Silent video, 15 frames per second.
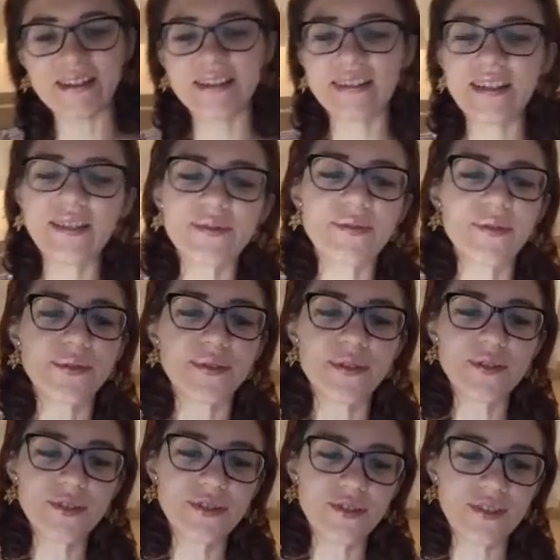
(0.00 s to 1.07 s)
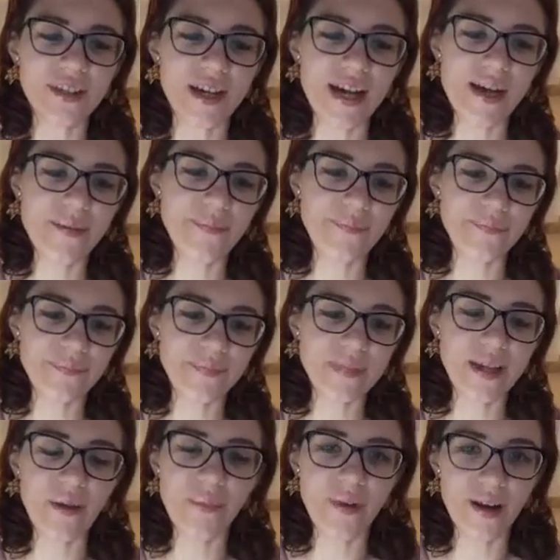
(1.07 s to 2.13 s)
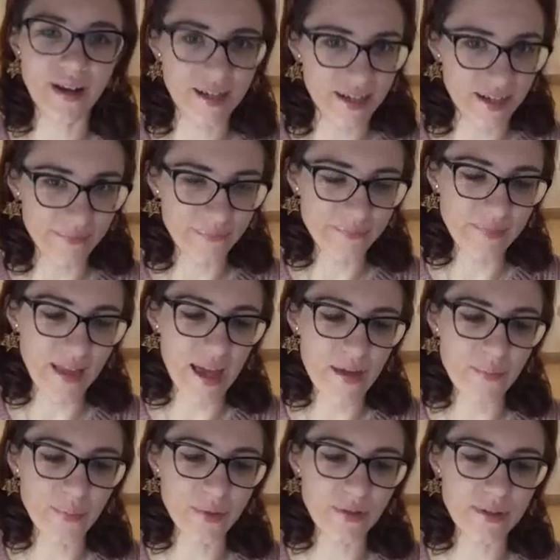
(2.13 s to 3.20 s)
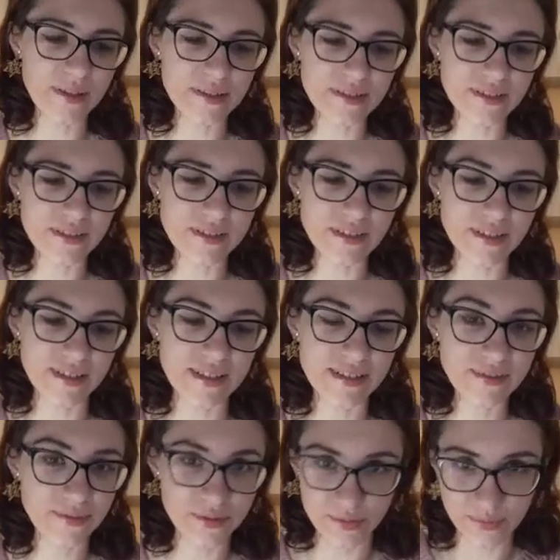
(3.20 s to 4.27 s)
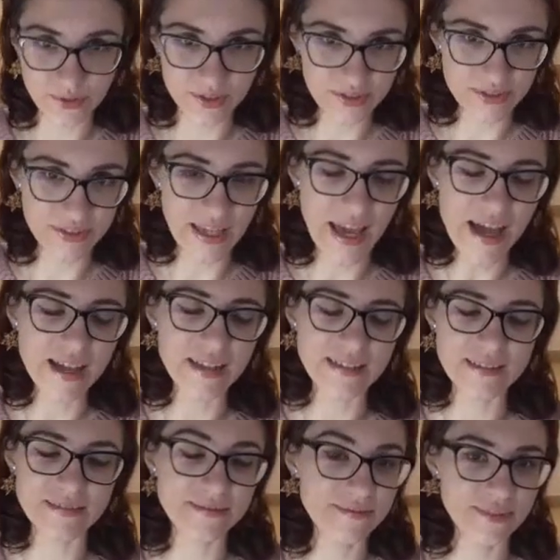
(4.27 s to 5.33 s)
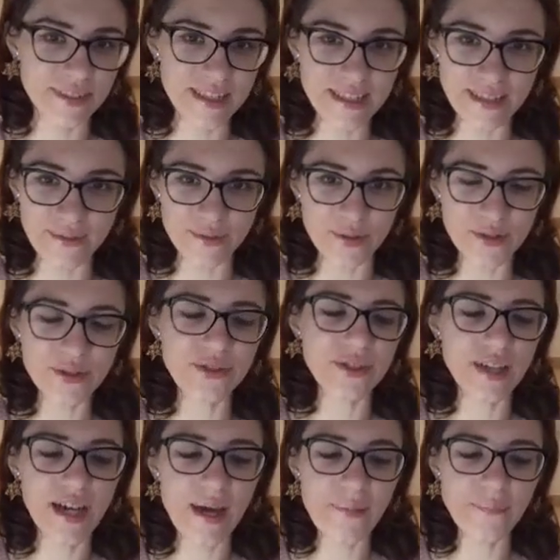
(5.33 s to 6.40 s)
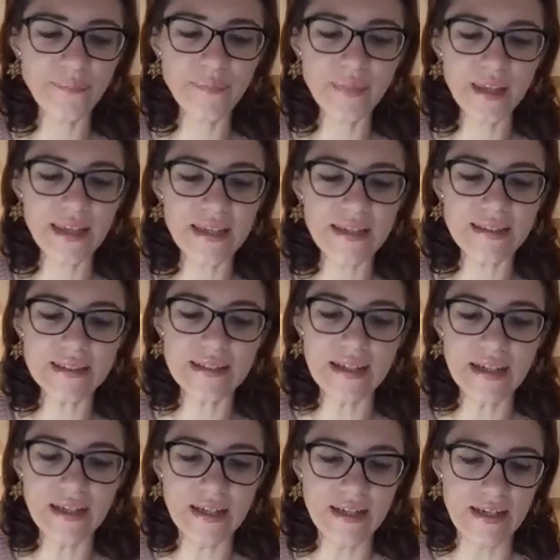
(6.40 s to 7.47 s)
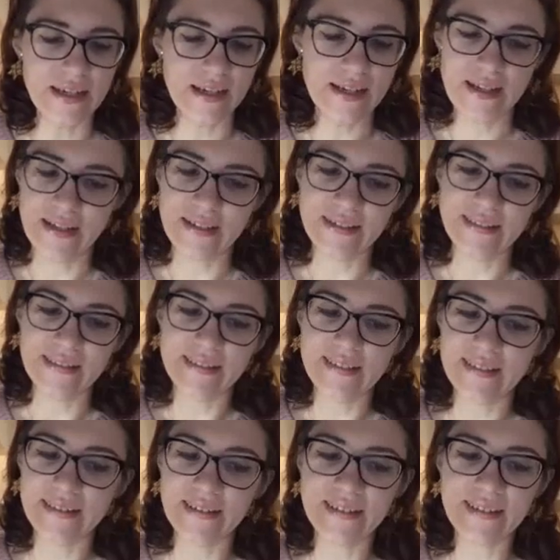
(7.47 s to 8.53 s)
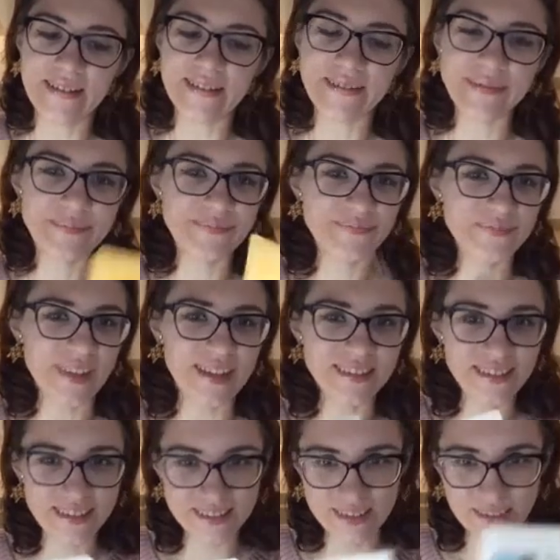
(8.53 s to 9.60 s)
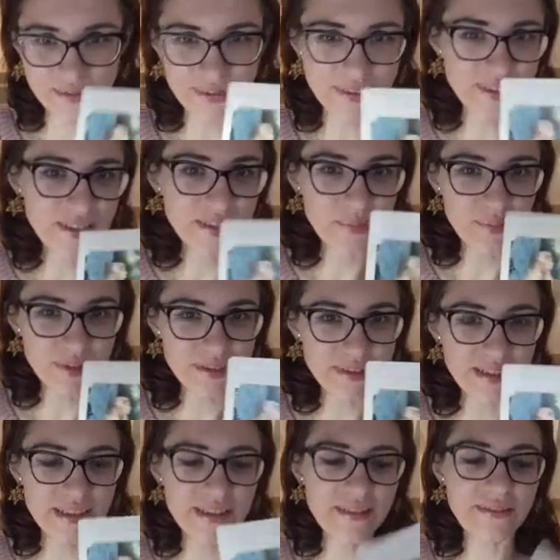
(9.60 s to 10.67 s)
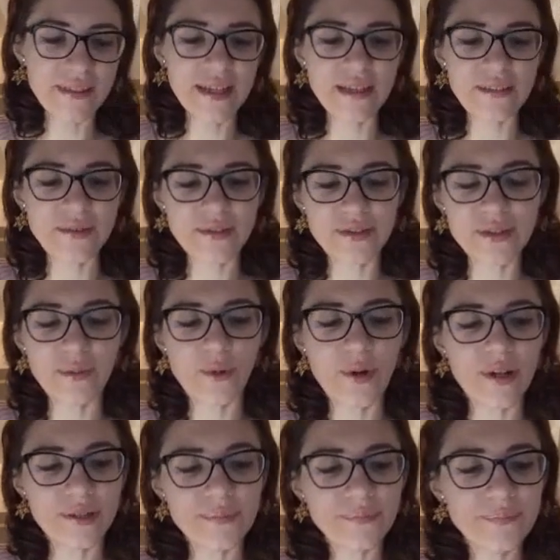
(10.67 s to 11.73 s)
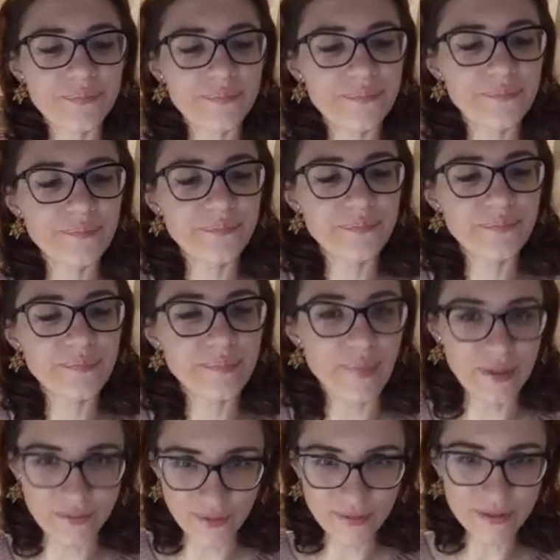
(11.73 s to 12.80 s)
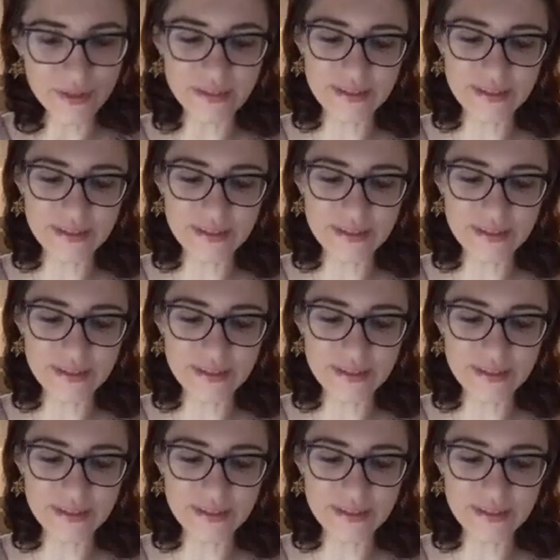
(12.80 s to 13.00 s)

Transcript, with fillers: This for first time, Damara, I'm pulling this card from this deck. Really first time here. I think this one gonna be significant for someone, but we will